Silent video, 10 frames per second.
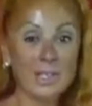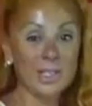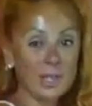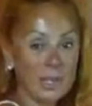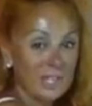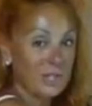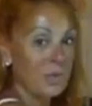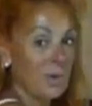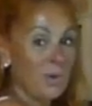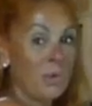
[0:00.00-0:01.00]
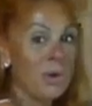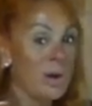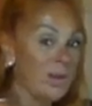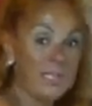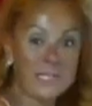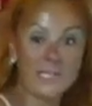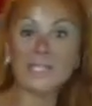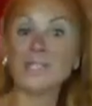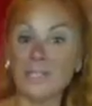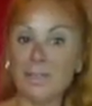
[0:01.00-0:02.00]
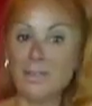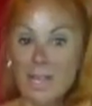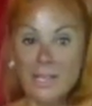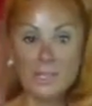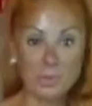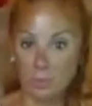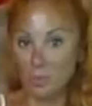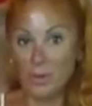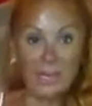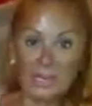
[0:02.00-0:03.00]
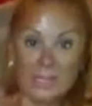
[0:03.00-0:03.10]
so in case you're wondering what all this is, that's what it